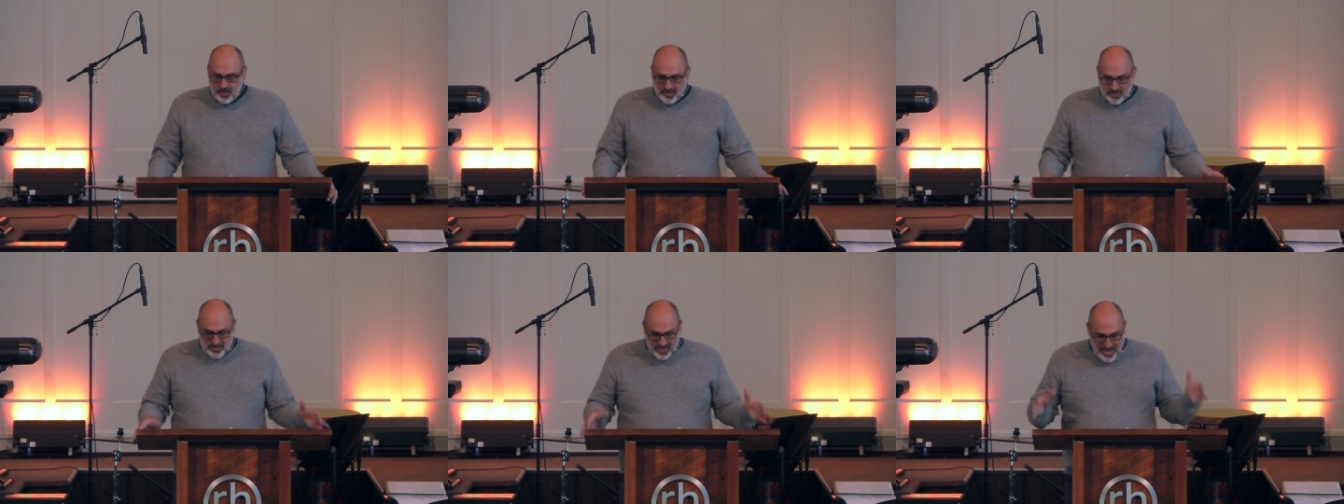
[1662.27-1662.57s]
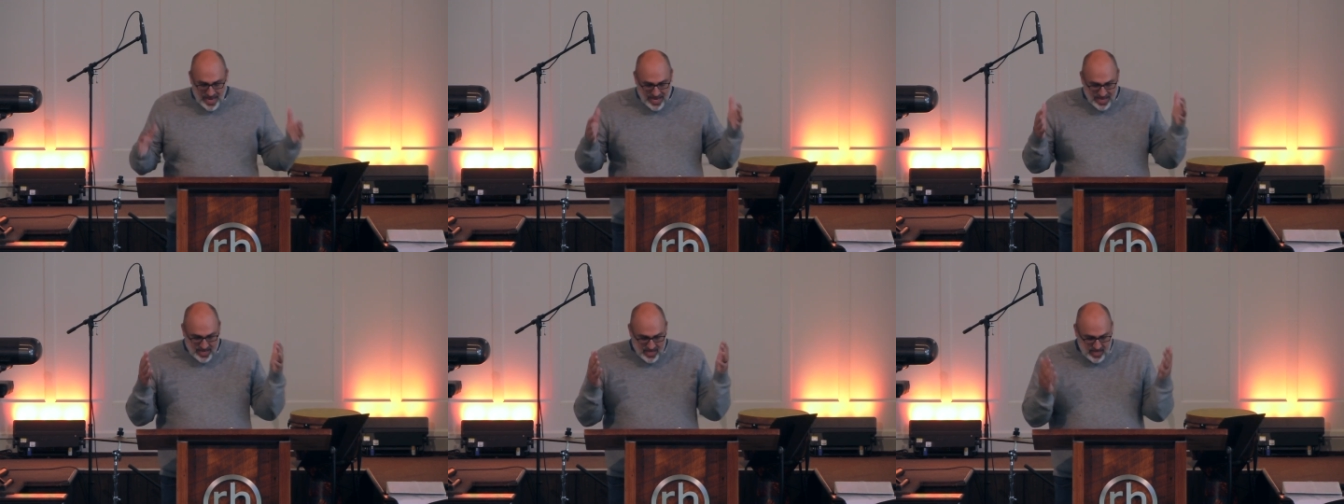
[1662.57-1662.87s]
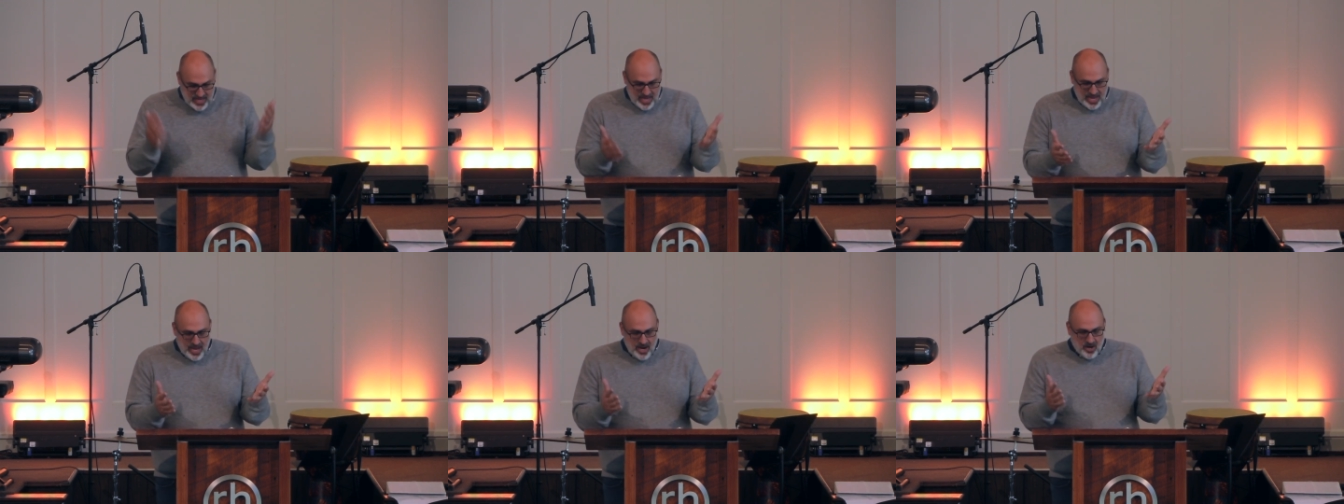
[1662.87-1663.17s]
Take
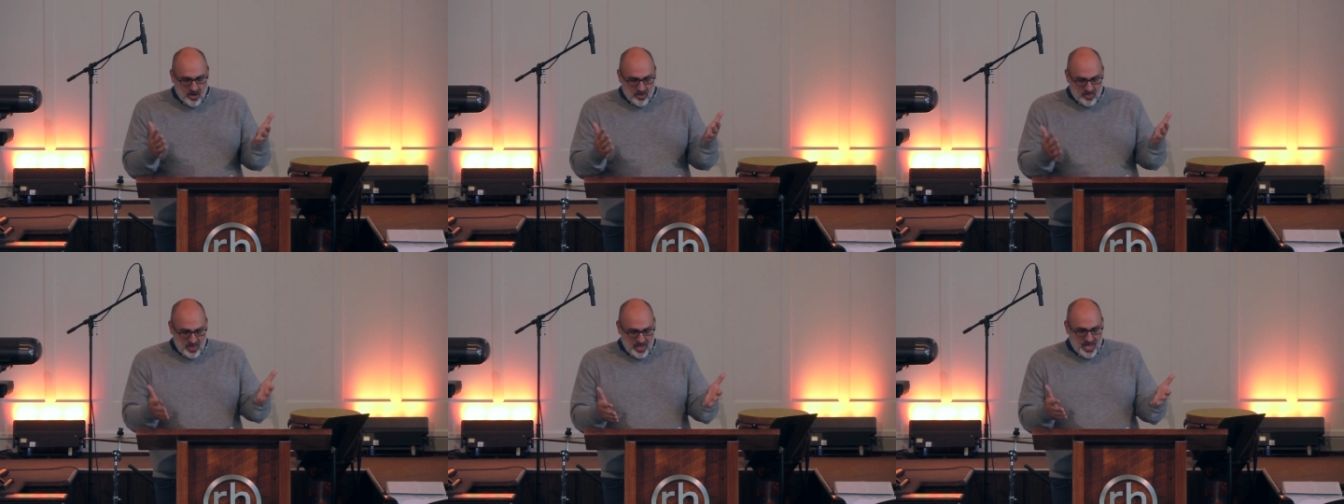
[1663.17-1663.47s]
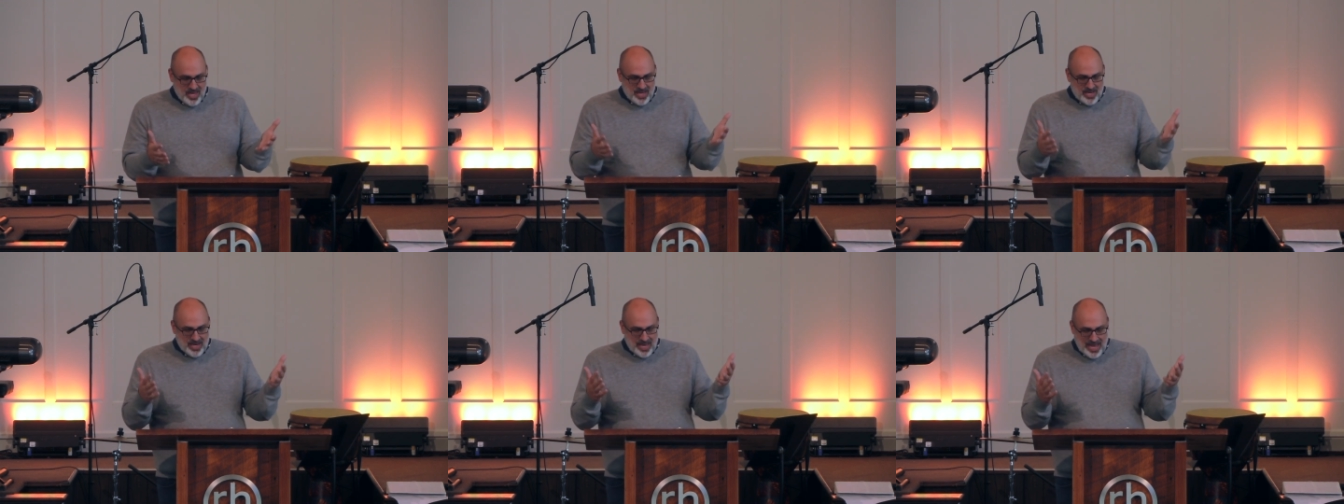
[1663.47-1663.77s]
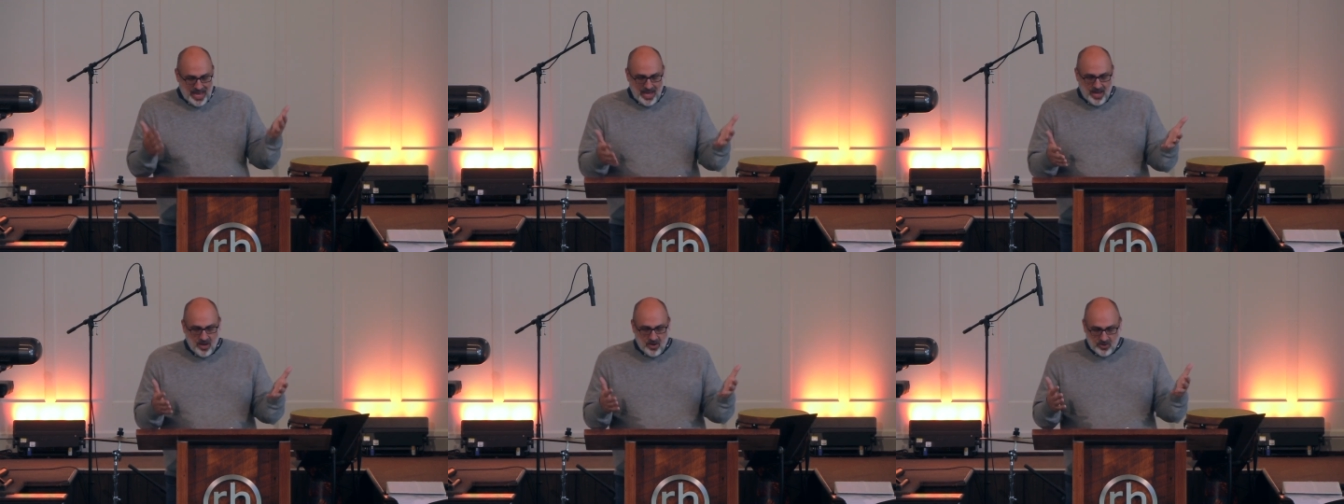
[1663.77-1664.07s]
care then
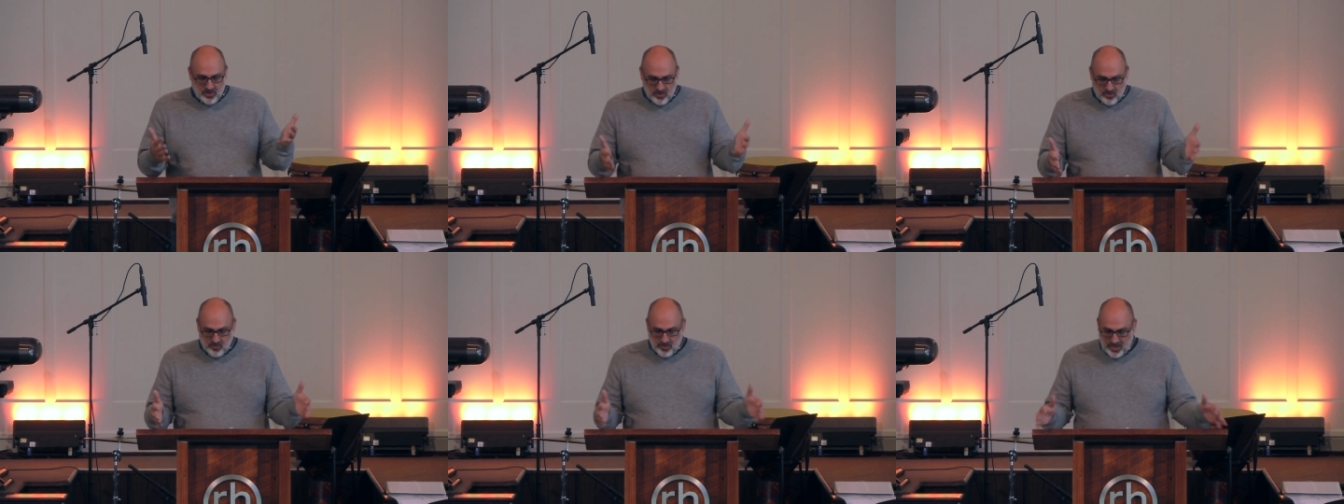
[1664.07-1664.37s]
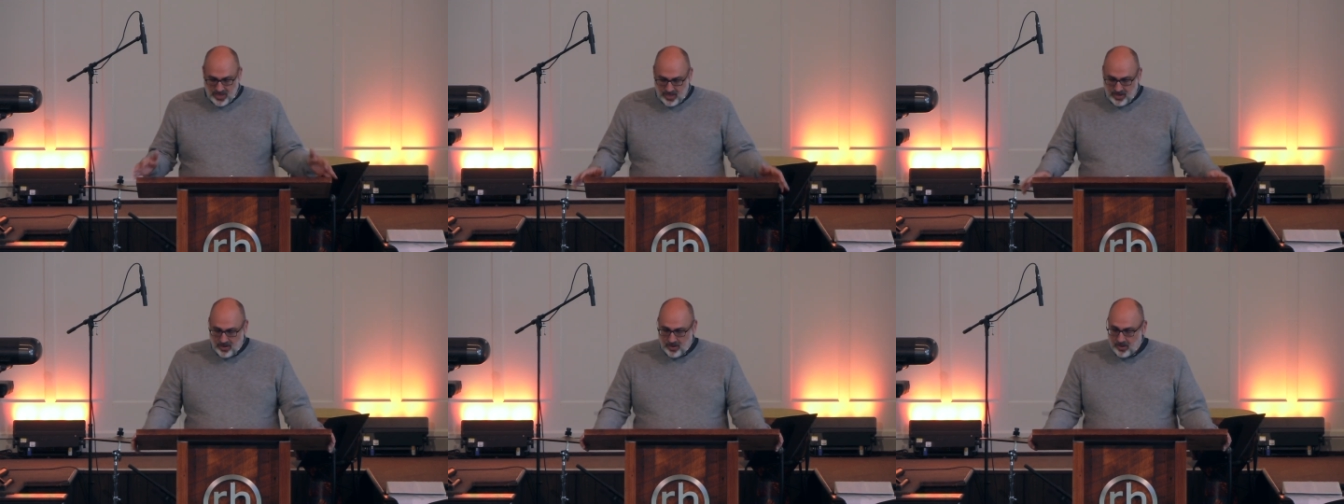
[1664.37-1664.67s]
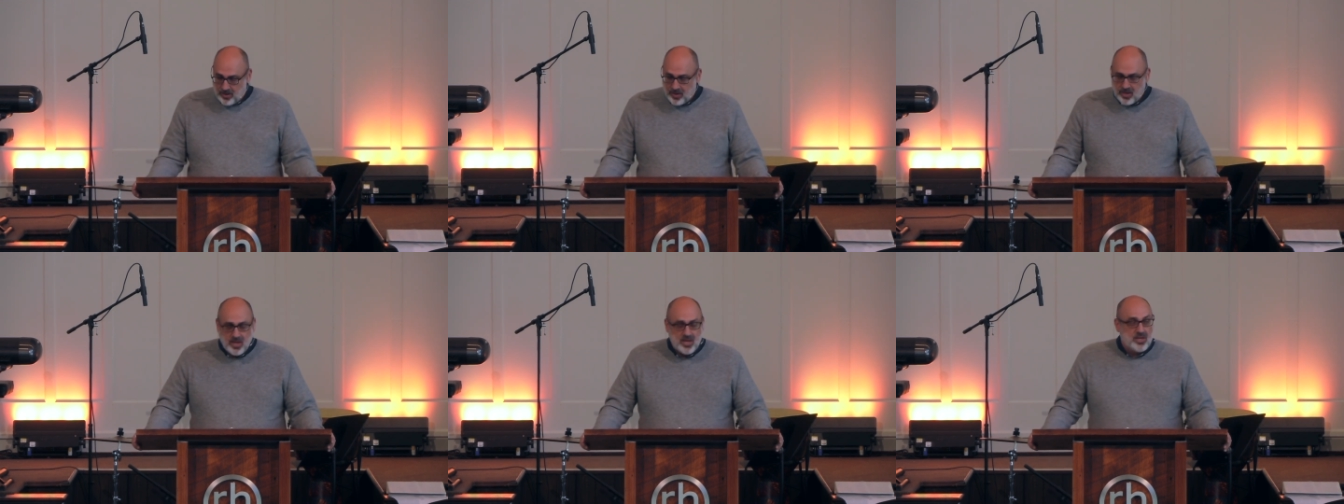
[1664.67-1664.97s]
how you hear.